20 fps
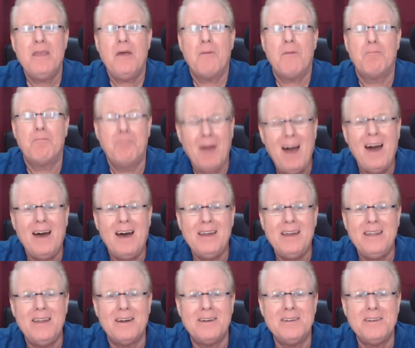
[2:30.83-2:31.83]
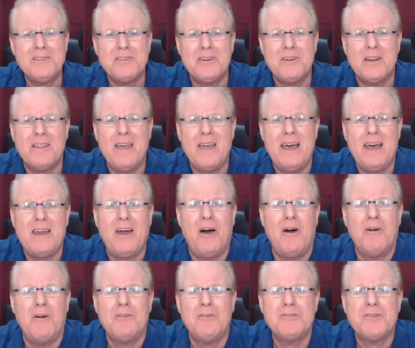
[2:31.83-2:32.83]
but in addition to that,
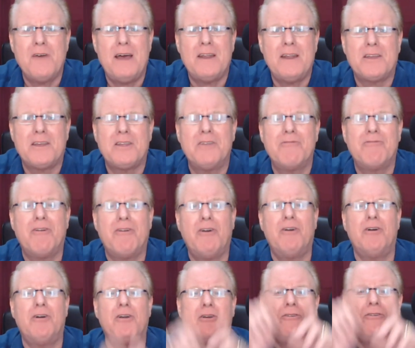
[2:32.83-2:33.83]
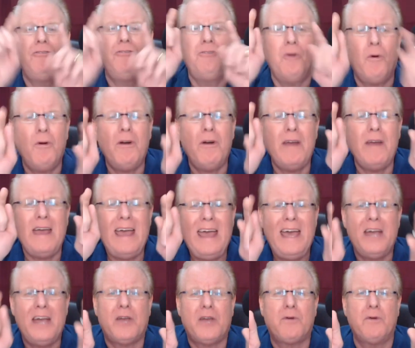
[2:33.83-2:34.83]
also how to convert your
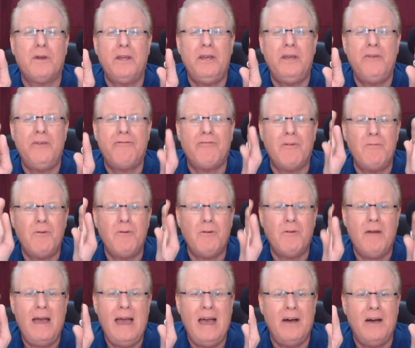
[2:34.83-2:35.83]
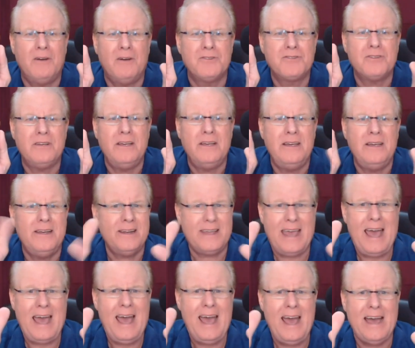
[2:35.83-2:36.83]
equity from your house into
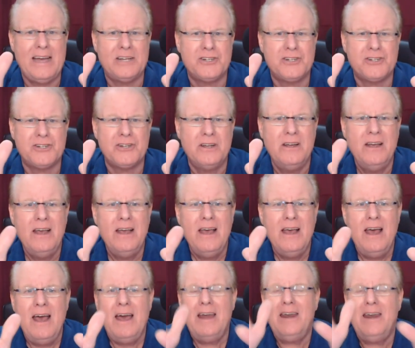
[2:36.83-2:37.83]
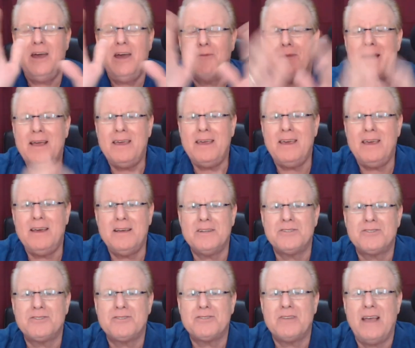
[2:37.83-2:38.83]
cash. Now, my
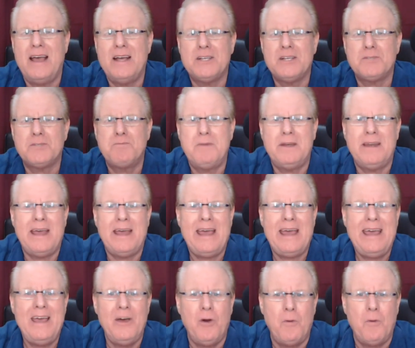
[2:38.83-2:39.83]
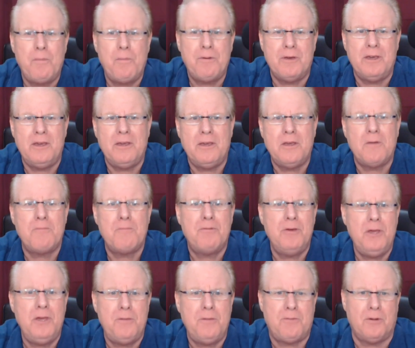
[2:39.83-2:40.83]
guest has been helping
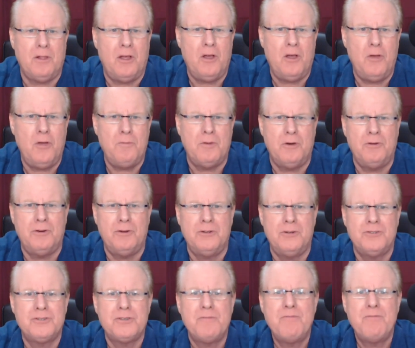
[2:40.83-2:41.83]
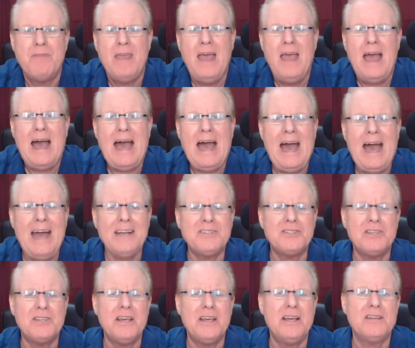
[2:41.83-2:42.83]
people, homeowners,
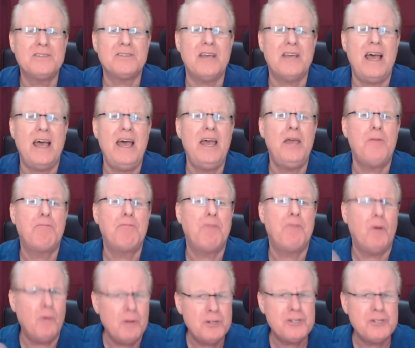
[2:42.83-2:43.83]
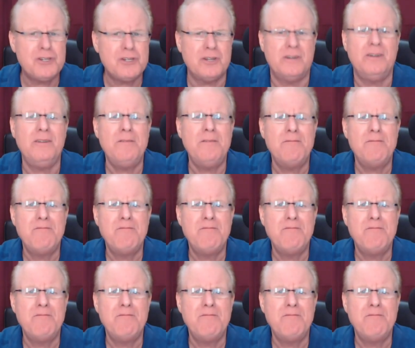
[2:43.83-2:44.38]
access a portion